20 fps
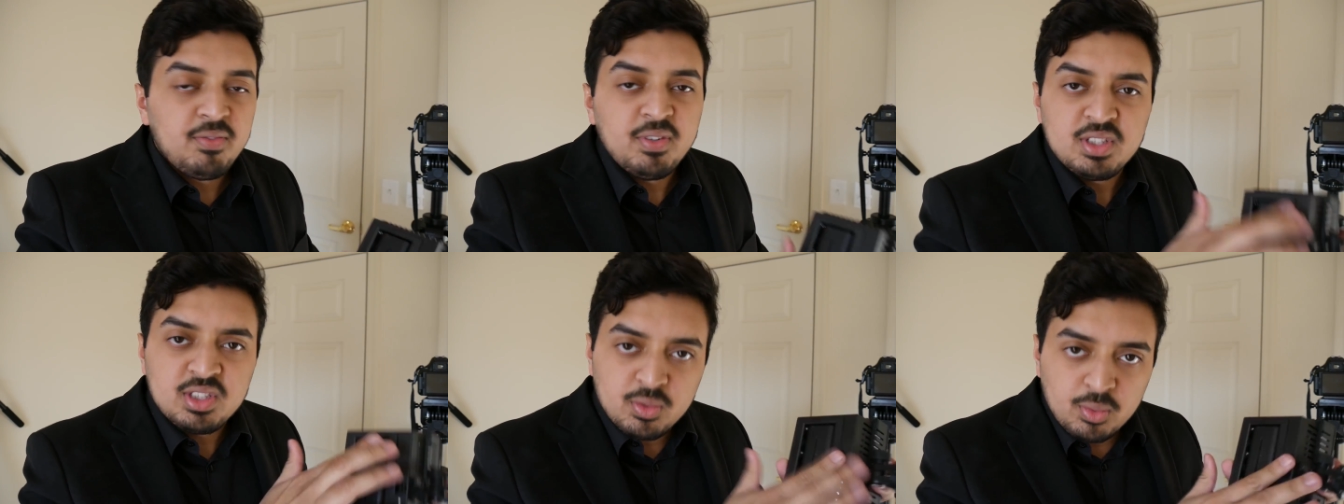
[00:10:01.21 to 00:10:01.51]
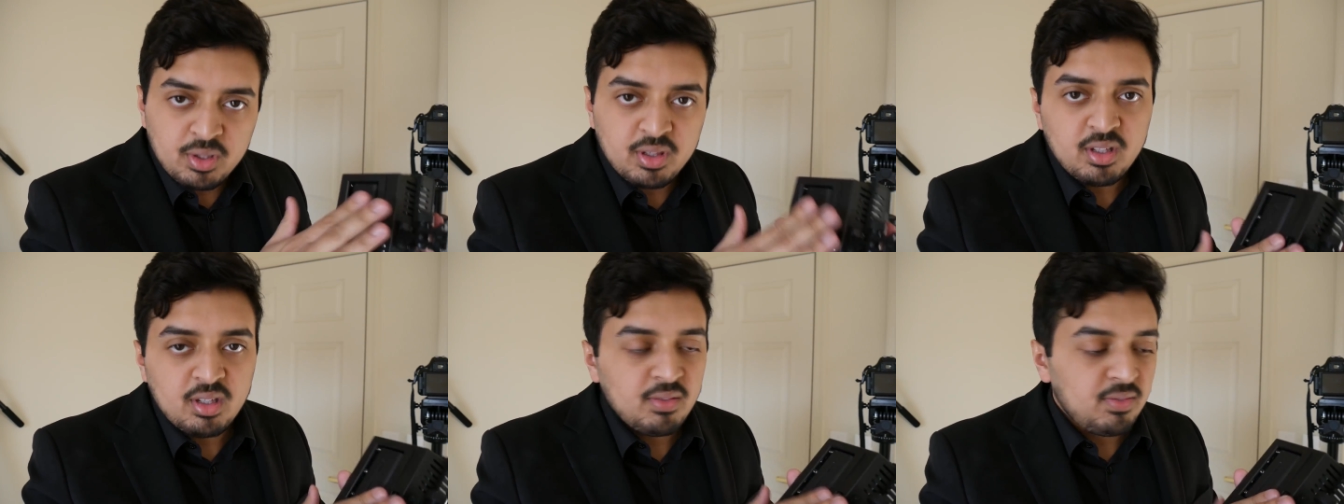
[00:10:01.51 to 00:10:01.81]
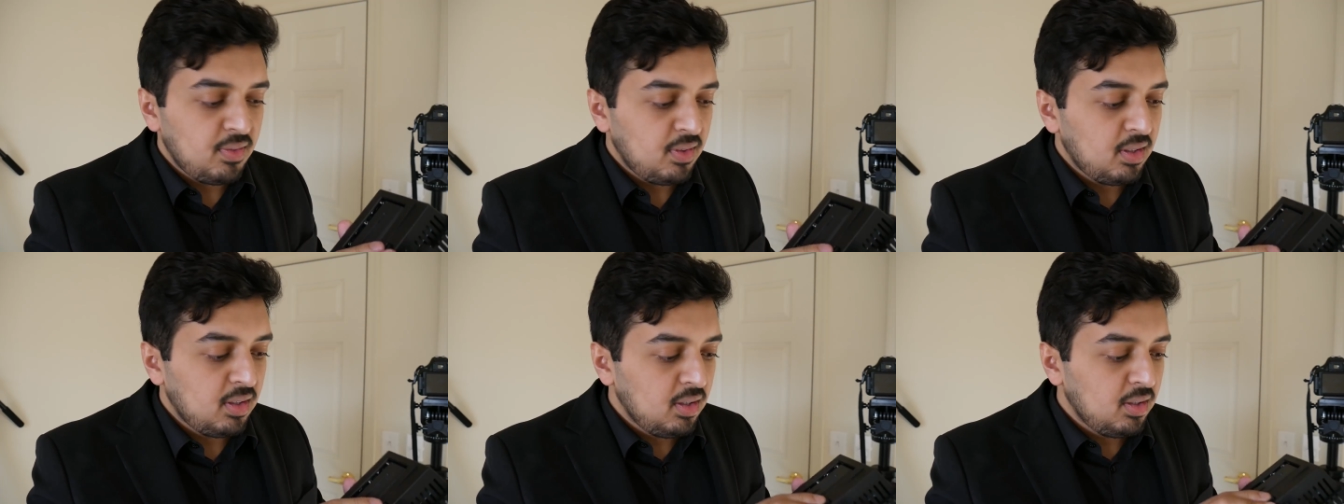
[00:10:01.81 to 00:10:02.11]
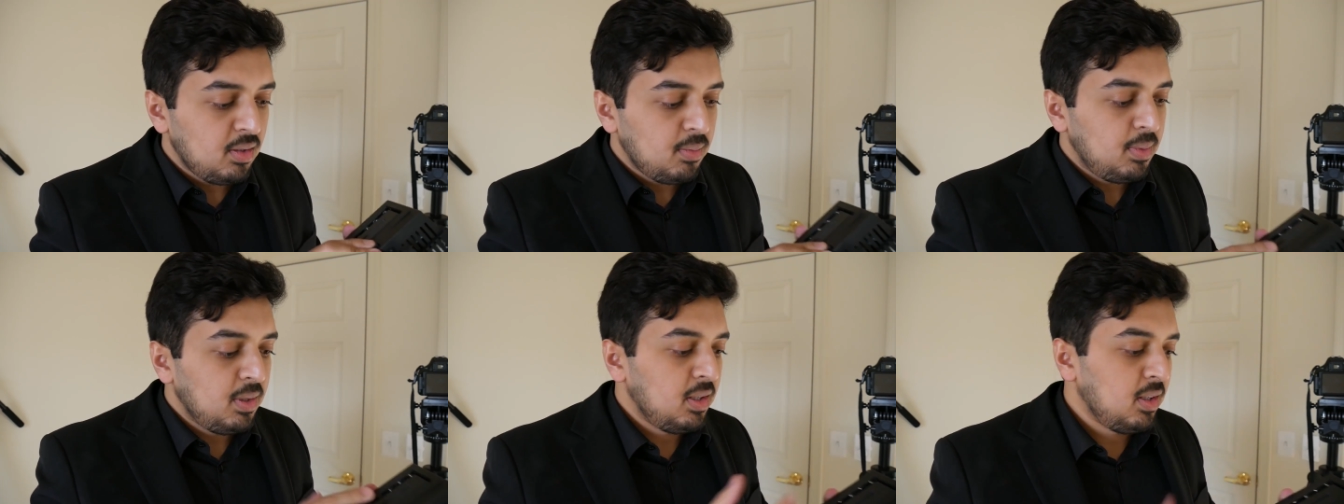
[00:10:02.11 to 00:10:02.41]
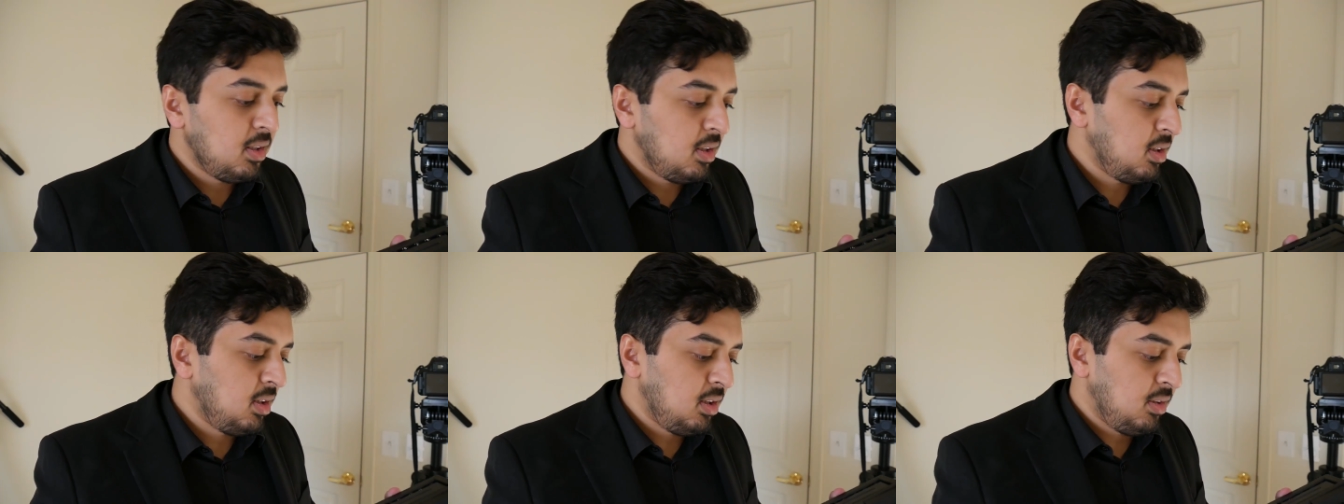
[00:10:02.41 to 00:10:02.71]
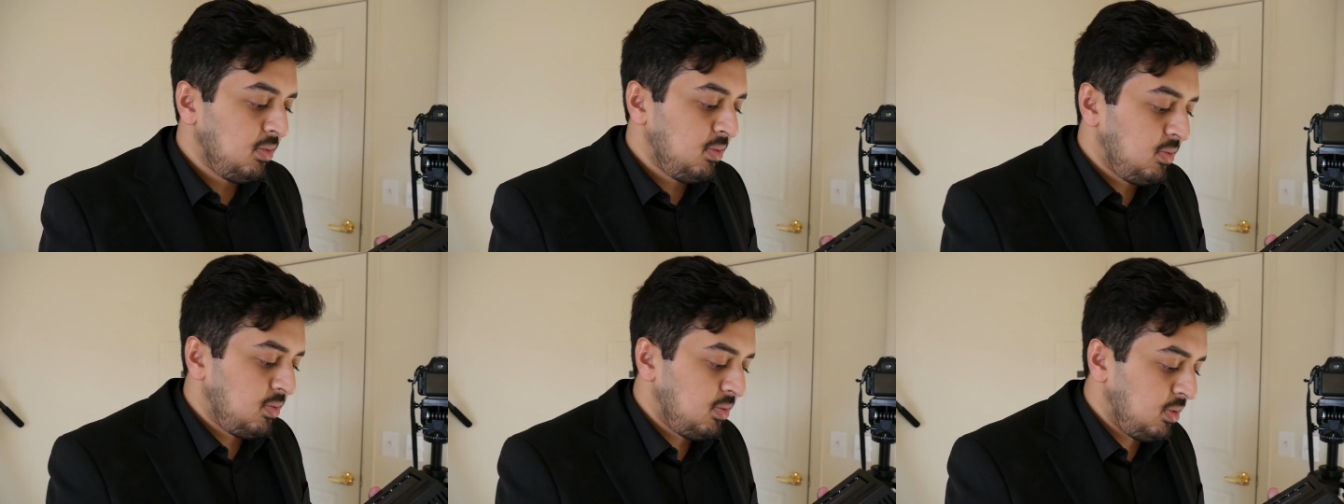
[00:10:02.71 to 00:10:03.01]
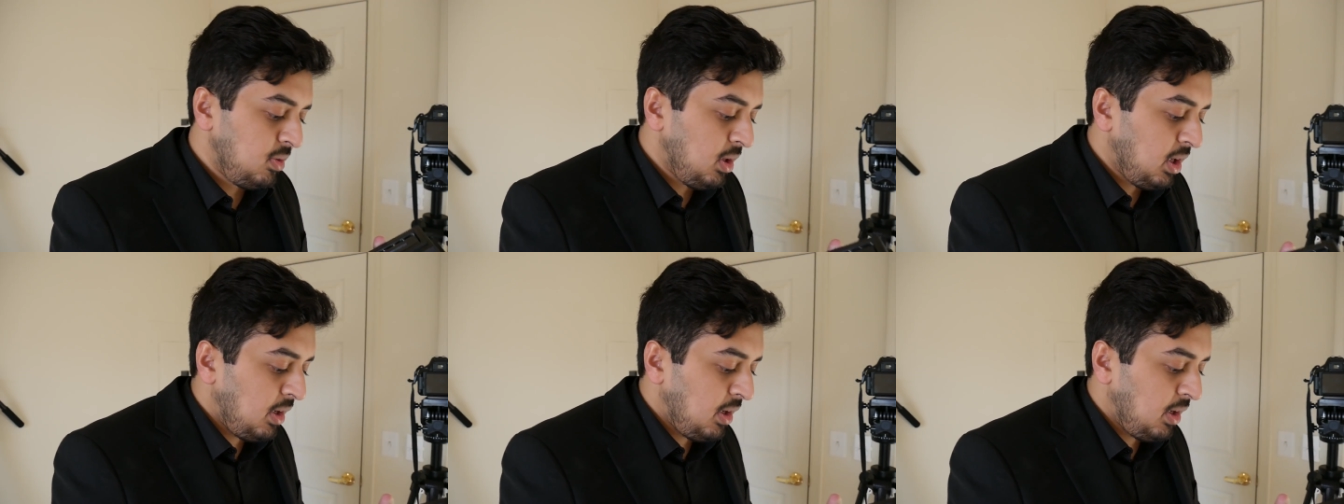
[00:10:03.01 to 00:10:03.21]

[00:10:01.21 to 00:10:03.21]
fidget with it a little bit if you